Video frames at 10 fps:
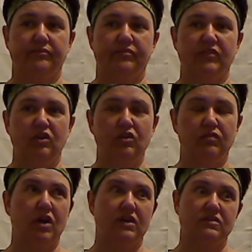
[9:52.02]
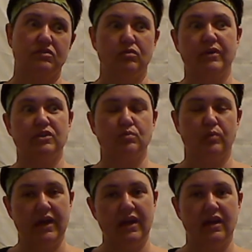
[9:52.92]
you've lost so much
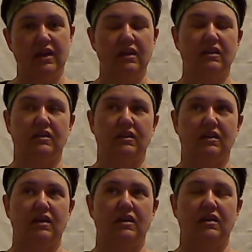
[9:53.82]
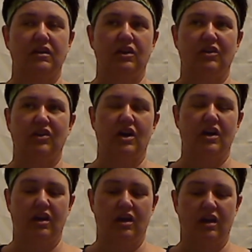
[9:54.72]
weight, and yada
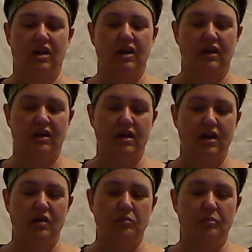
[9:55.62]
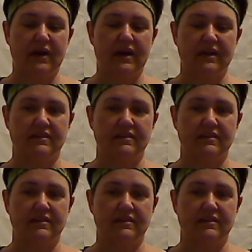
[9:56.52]
yada yada. But